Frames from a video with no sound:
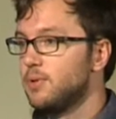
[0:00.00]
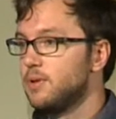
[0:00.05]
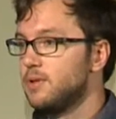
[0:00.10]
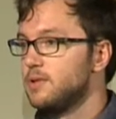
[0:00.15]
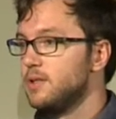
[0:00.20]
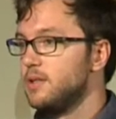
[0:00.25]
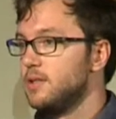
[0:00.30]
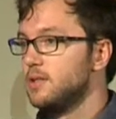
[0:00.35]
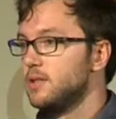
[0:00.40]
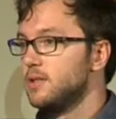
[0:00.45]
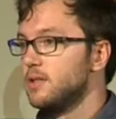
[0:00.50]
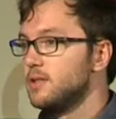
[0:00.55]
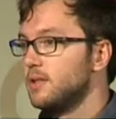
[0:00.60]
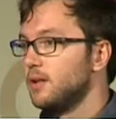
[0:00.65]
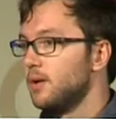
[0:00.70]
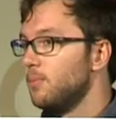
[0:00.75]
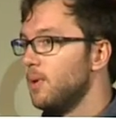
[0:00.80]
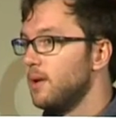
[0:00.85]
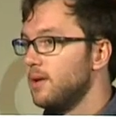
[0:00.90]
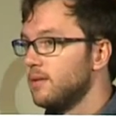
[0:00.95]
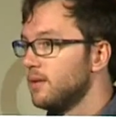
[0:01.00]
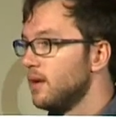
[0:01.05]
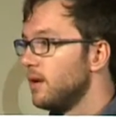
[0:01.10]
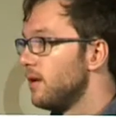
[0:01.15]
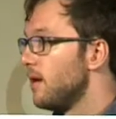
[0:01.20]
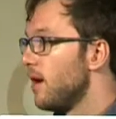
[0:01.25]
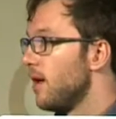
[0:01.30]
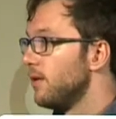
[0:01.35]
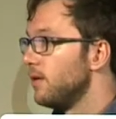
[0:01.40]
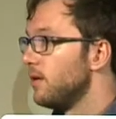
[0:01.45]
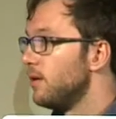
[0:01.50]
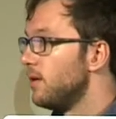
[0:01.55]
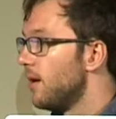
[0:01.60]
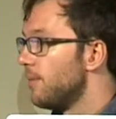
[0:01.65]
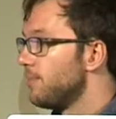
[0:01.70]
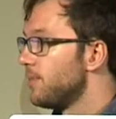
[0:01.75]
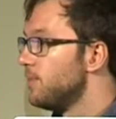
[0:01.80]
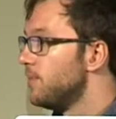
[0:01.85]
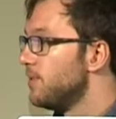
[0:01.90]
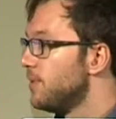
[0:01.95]
procedures are based on nonlinear
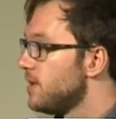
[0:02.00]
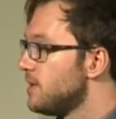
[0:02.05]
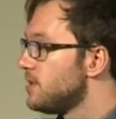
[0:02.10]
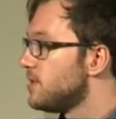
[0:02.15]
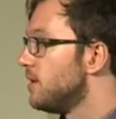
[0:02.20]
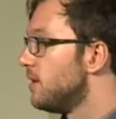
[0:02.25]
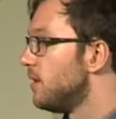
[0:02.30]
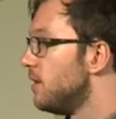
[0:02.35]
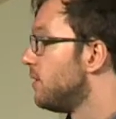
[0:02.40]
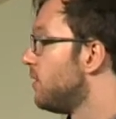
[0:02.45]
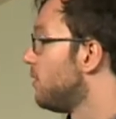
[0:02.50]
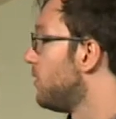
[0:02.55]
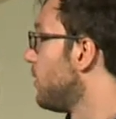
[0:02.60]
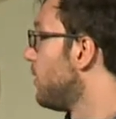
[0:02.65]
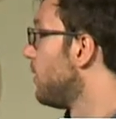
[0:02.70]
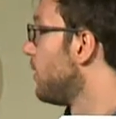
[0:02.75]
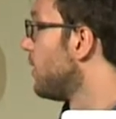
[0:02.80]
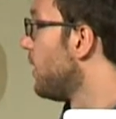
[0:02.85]
optimization, so they're